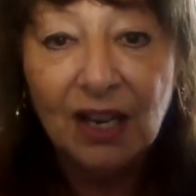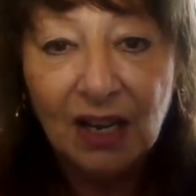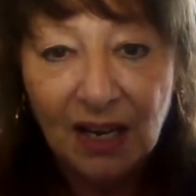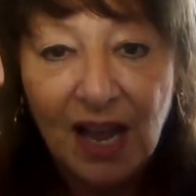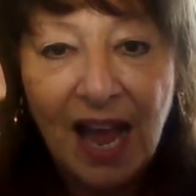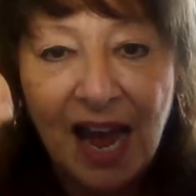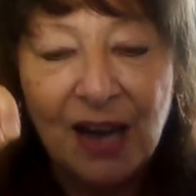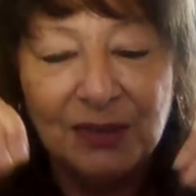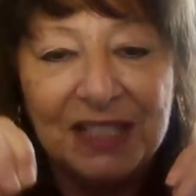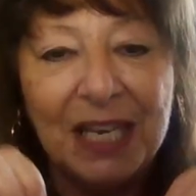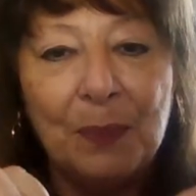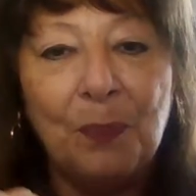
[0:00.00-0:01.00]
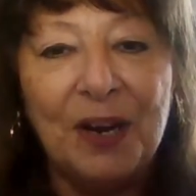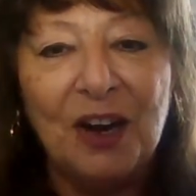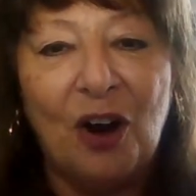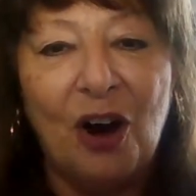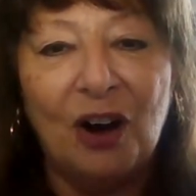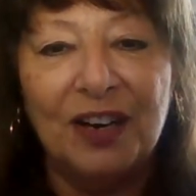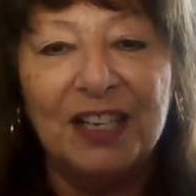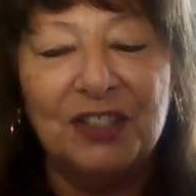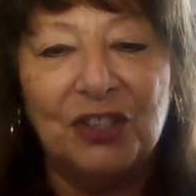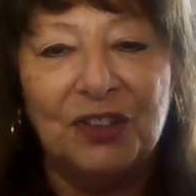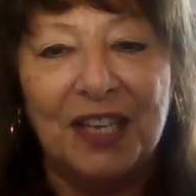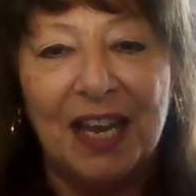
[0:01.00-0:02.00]
how deep we are
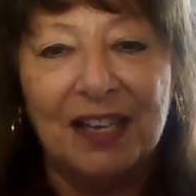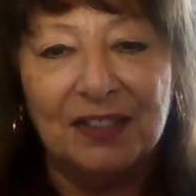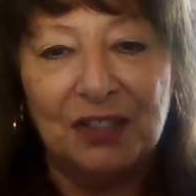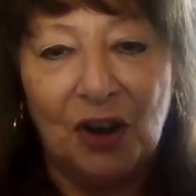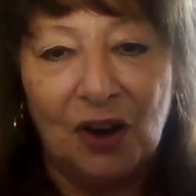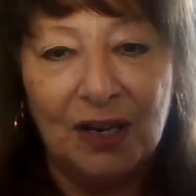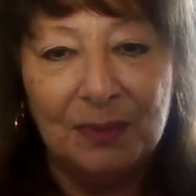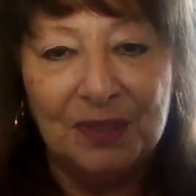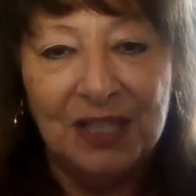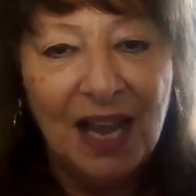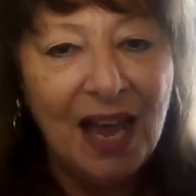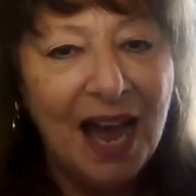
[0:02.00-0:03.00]
into the end times.